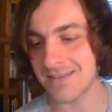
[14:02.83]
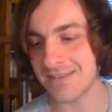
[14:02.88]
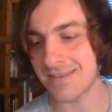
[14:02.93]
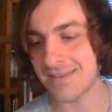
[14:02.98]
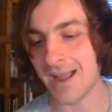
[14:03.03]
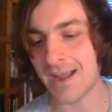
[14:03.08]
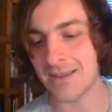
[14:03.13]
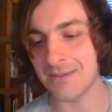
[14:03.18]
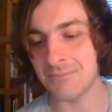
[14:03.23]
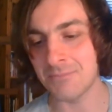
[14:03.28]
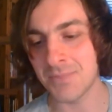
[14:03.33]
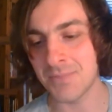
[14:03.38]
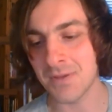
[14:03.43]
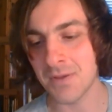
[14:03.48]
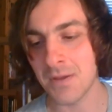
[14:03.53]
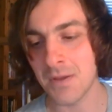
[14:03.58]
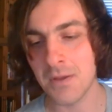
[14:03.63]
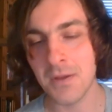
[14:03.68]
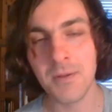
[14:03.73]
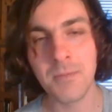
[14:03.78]
and timed.
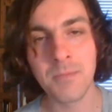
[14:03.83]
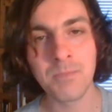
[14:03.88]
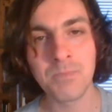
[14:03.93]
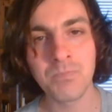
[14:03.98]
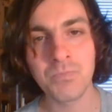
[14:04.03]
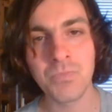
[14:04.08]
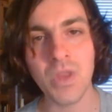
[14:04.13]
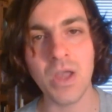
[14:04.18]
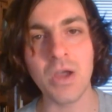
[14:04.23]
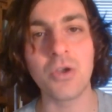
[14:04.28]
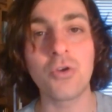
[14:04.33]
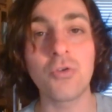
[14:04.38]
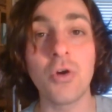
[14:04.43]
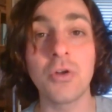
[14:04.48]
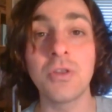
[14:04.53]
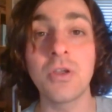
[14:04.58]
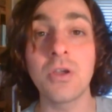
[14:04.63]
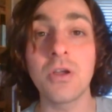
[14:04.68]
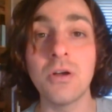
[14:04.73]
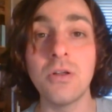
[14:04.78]
A
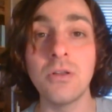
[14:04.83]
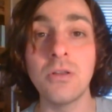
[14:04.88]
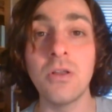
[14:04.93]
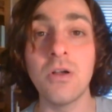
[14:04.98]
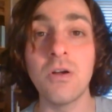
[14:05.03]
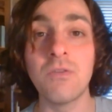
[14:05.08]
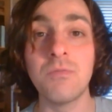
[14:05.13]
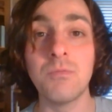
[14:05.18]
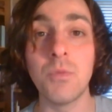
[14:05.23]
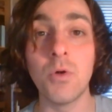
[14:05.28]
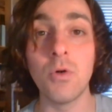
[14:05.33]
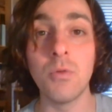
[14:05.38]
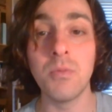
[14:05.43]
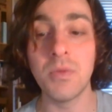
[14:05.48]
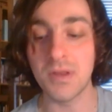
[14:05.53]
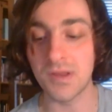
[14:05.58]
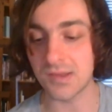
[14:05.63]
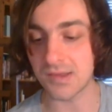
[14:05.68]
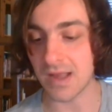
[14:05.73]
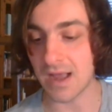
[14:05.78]
chronicle of
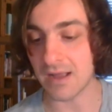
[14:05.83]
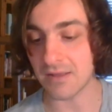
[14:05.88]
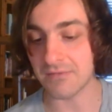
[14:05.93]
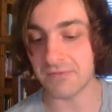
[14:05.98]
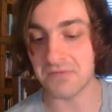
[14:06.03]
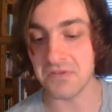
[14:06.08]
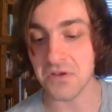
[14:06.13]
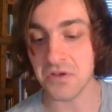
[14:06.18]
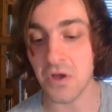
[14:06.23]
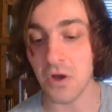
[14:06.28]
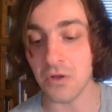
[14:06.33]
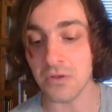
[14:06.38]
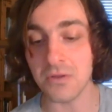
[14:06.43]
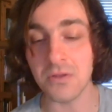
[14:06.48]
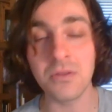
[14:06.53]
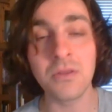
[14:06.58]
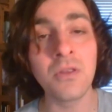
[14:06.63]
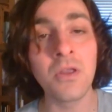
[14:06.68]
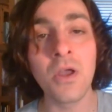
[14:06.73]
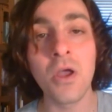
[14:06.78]
moments I'd
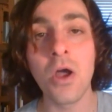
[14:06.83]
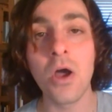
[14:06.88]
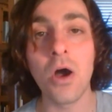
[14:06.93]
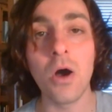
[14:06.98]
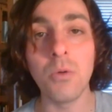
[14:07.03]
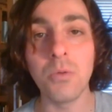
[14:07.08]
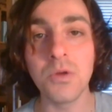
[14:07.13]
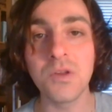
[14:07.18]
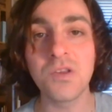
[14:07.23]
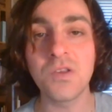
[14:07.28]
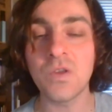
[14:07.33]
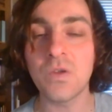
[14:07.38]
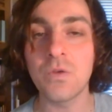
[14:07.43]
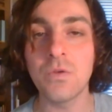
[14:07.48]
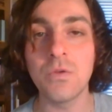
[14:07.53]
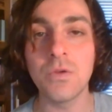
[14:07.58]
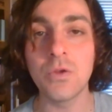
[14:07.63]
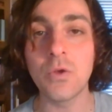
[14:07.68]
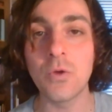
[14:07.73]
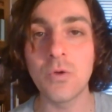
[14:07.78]
forgotten or was
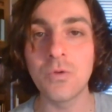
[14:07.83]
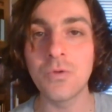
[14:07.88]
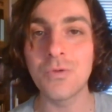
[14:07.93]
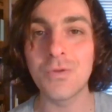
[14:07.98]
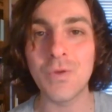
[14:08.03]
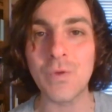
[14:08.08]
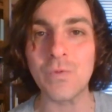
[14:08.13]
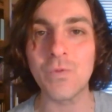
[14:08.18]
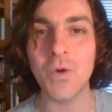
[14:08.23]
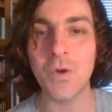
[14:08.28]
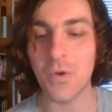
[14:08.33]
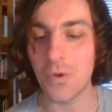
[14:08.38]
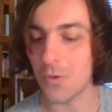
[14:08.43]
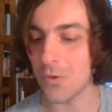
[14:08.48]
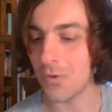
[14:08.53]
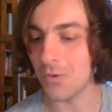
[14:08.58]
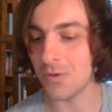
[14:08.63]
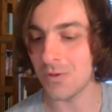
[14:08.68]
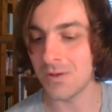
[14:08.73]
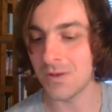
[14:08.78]
too young to
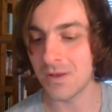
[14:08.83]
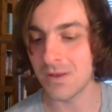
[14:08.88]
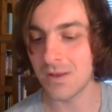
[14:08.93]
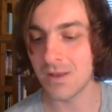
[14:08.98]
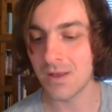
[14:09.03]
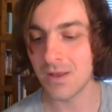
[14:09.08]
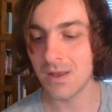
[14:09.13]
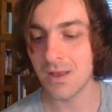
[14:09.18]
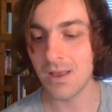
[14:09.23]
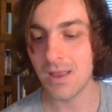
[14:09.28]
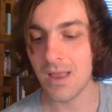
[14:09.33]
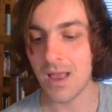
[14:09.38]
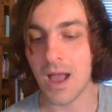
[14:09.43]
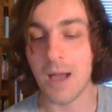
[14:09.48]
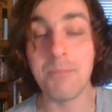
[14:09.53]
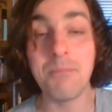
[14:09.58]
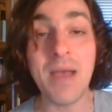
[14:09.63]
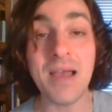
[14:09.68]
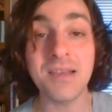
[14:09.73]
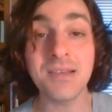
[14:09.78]
recall.
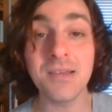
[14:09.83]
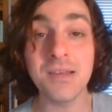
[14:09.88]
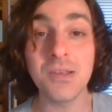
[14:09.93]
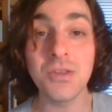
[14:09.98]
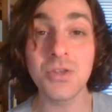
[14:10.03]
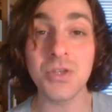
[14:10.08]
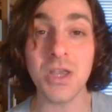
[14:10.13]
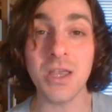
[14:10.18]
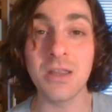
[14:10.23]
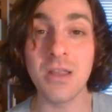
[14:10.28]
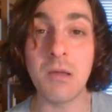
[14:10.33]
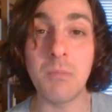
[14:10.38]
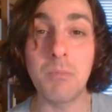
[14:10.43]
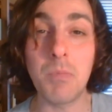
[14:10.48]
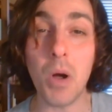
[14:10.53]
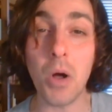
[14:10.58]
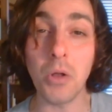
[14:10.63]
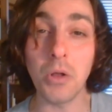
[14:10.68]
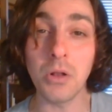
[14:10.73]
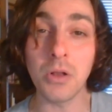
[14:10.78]
A message in a
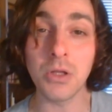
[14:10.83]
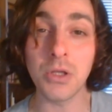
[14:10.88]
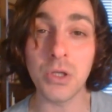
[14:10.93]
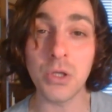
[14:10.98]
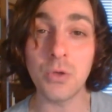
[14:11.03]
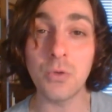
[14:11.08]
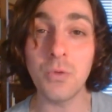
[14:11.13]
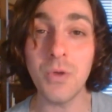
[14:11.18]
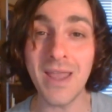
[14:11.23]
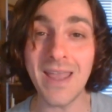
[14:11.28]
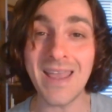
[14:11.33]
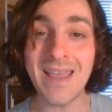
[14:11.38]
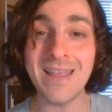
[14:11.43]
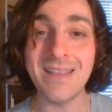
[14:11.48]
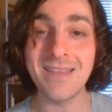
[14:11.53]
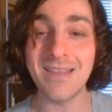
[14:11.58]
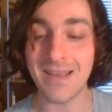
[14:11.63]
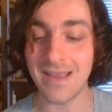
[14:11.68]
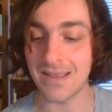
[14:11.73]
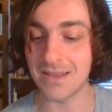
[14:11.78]
bottle you
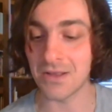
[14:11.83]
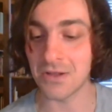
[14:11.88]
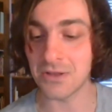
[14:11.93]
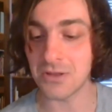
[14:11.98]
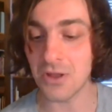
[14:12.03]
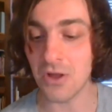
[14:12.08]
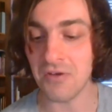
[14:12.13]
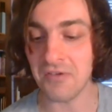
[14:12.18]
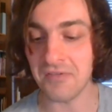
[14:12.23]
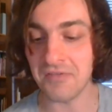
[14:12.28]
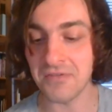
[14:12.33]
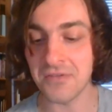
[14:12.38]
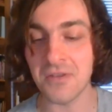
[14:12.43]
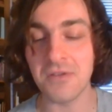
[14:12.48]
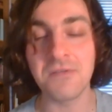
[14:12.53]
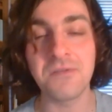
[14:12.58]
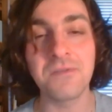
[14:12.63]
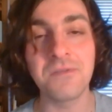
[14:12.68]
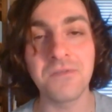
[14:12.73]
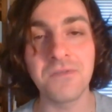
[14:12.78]
hid in a loft
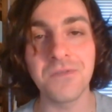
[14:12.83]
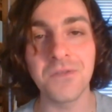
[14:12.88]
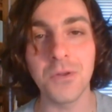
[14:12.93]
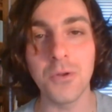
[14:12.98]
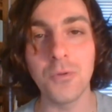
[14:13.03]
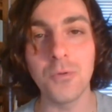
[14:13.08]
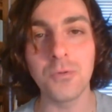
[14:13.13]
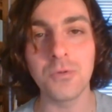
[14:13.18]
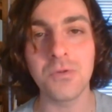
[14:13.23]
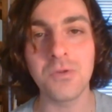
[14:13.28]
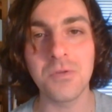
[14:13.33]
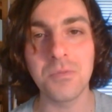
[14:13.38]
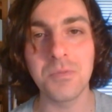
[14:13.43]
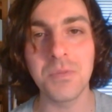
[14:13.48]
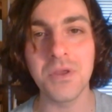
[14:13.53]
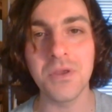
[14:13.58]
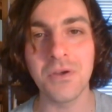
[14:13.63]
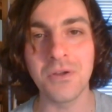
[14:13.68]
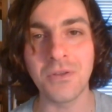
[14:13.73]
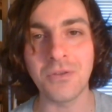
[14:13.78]
afloat
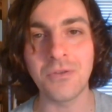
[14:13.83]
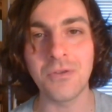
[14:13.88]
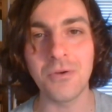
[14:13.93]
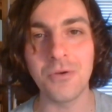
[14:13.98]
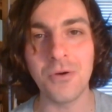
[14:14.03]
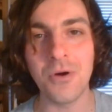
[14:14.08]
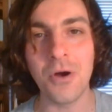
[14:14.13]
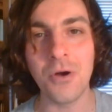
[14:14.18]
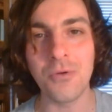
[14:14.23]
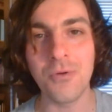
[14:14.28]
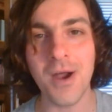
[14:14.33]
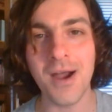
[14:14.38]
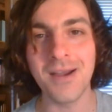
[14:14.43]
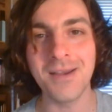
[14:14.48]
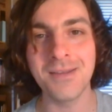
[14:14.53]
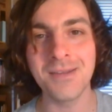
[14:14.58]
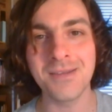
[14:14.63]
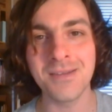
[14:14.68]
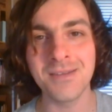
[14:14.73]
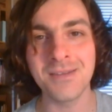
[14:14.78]
beyond your
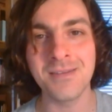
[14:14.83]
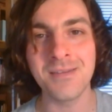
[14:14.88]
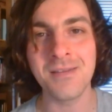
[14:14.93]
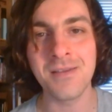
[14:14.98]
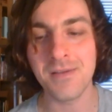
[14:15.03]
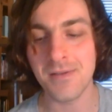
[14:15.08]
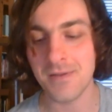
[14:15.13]
horizon.